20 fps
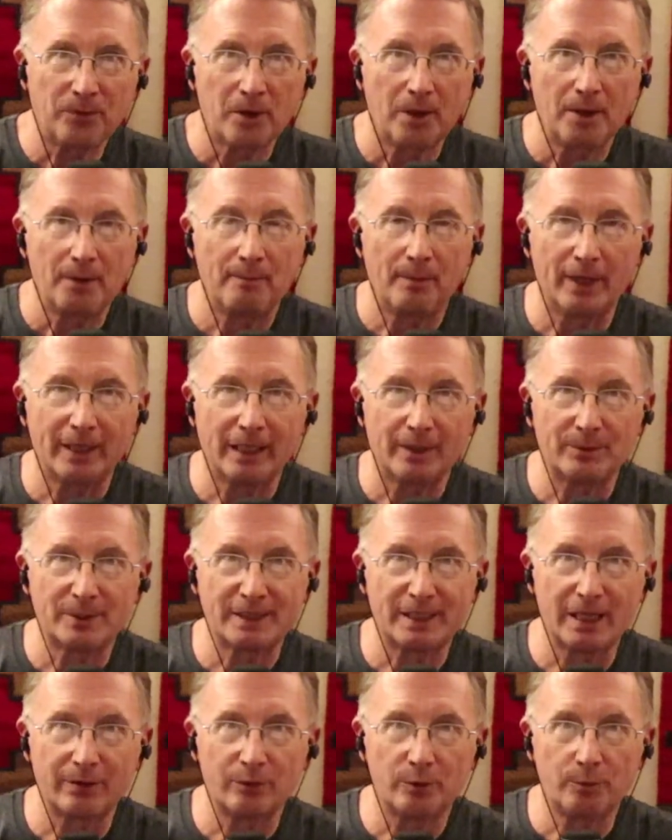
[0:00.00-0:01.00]
My name is
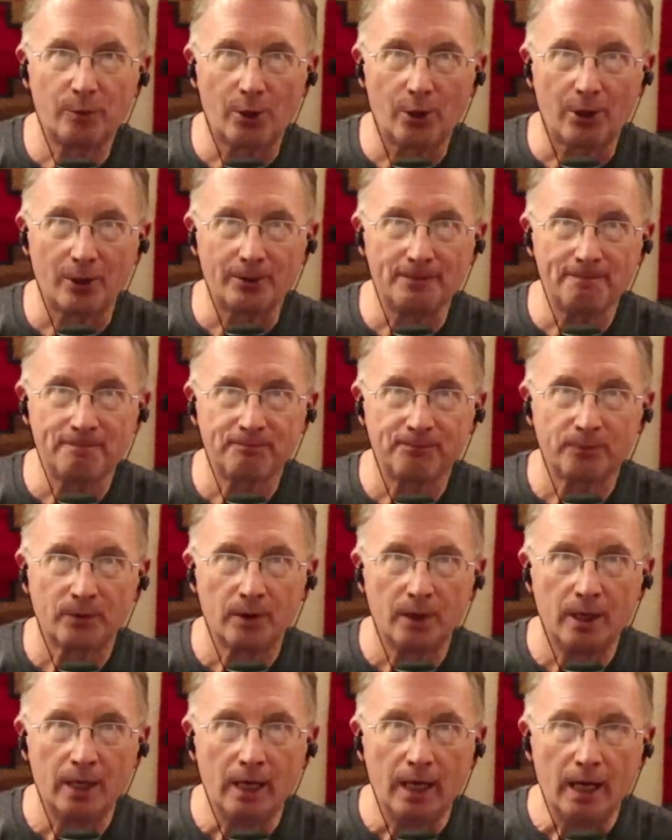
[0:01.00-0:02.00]
David Paul.
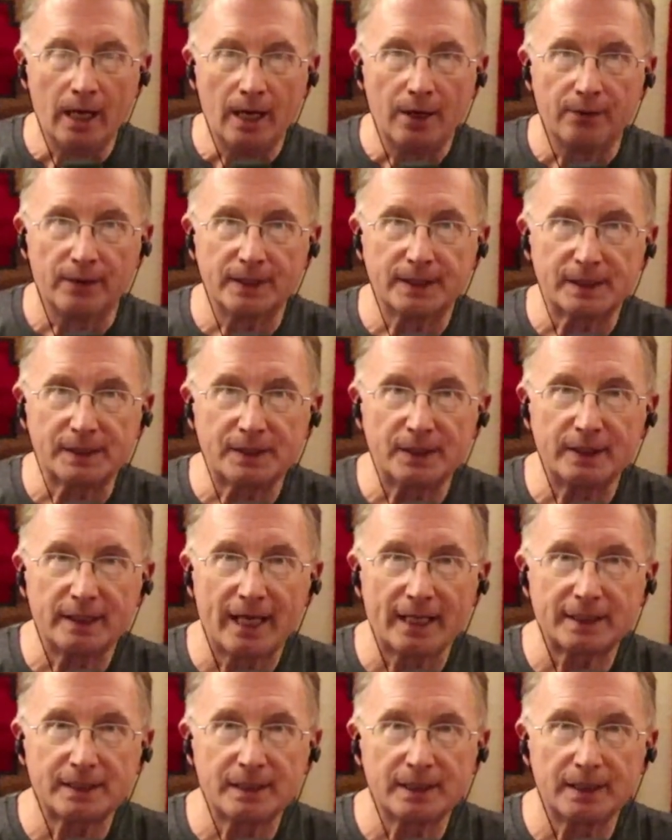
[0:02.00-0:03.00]
This is the
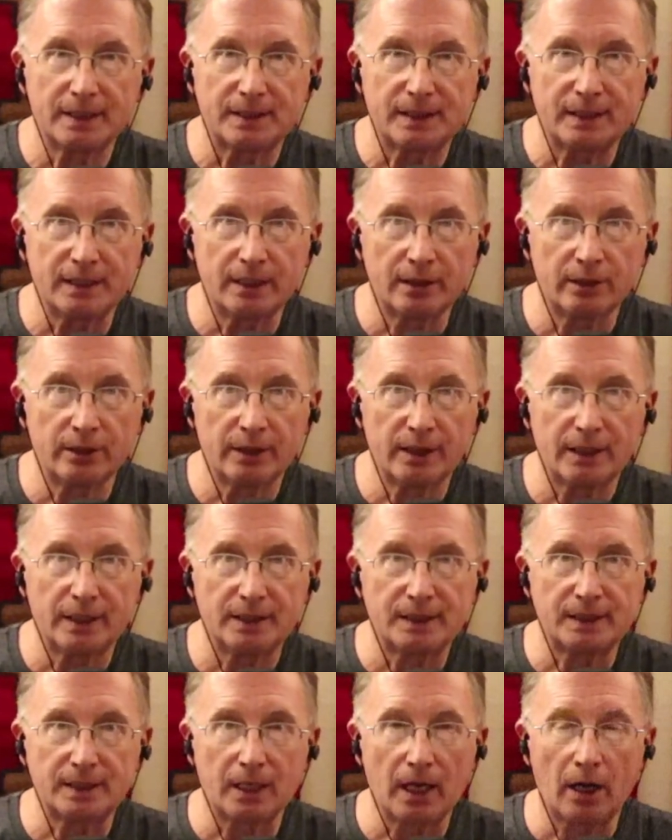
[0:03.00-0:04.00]
next in a series
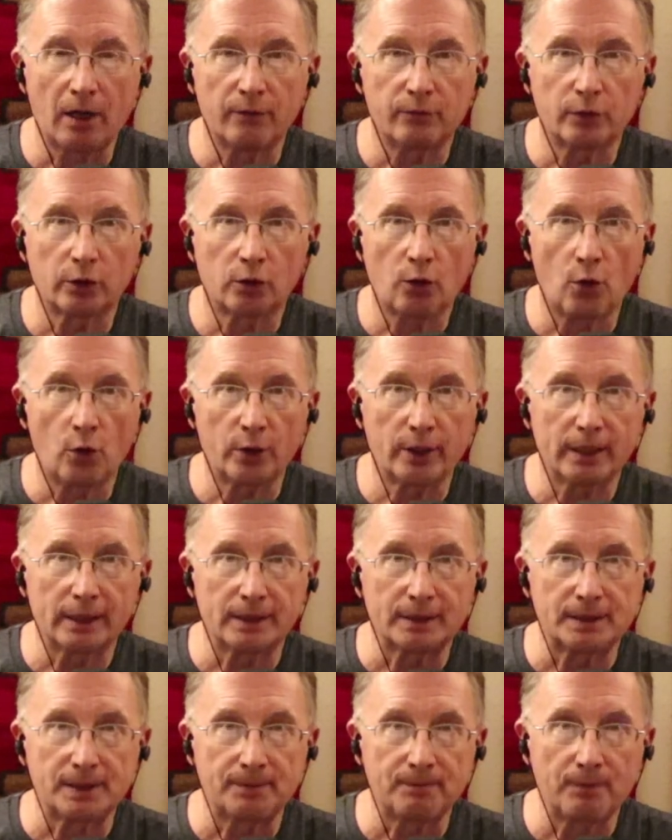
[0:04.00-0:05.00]
of recordings
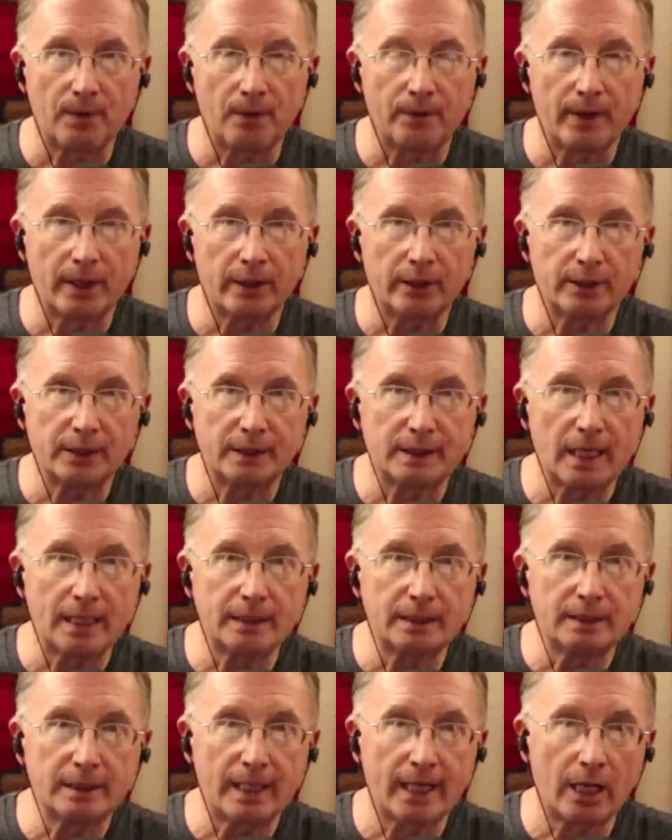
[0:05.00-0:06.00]
that are intended
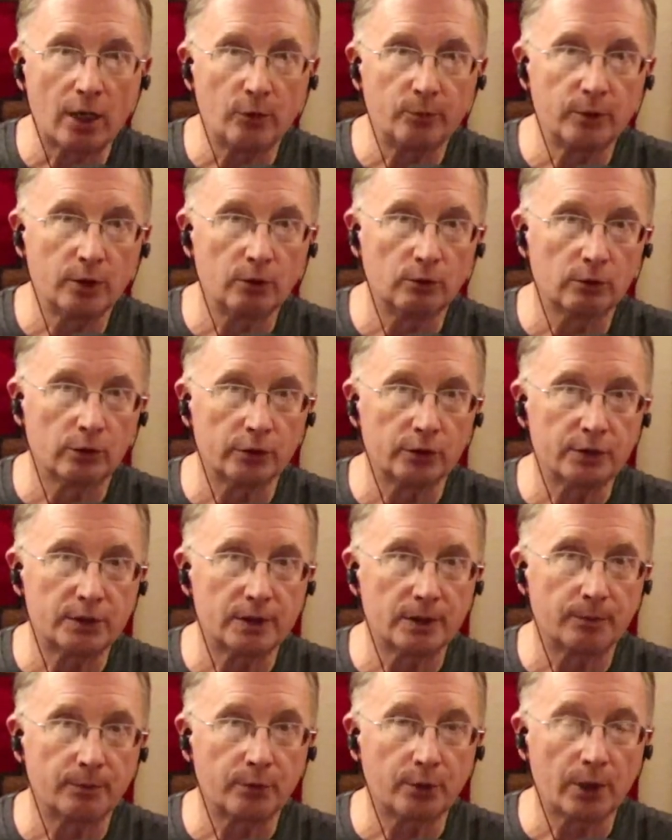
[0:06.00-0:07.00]
to help you learn to
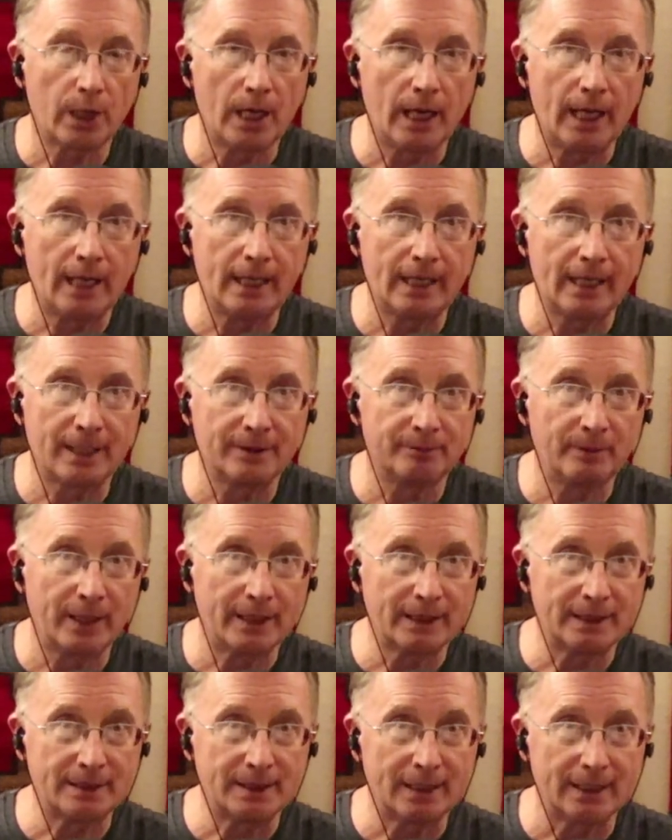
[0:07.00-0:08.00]
pray and
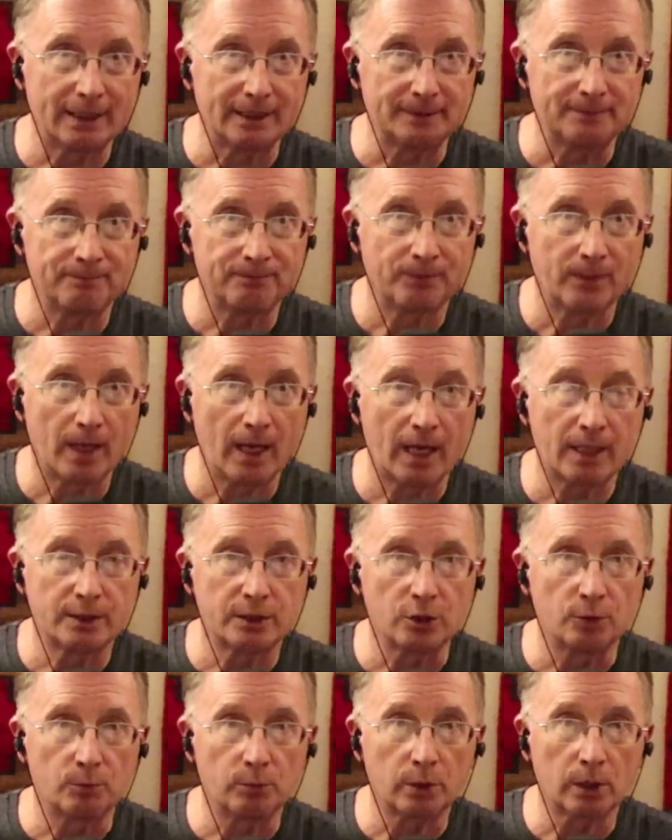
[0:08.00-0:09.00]
meditate as you
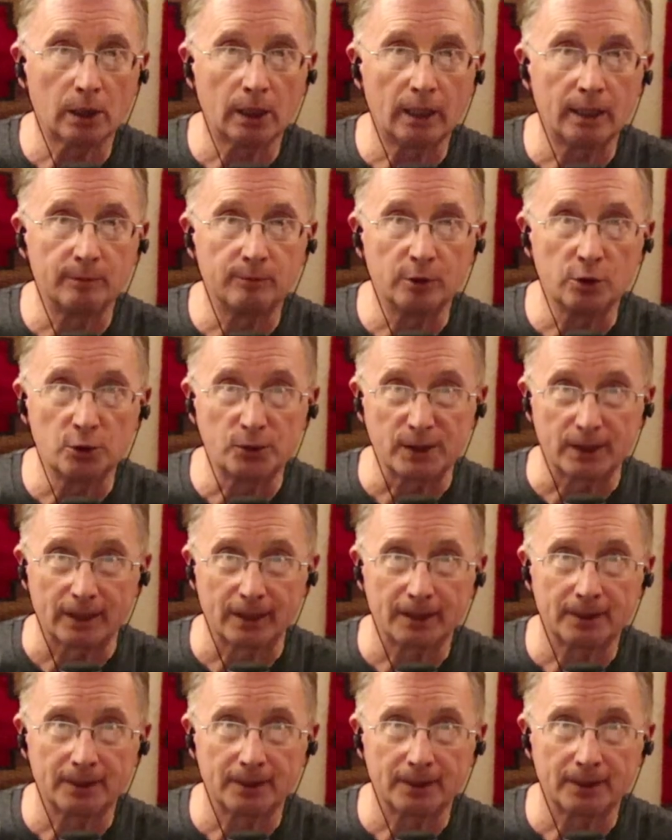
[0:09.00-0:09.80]
play music.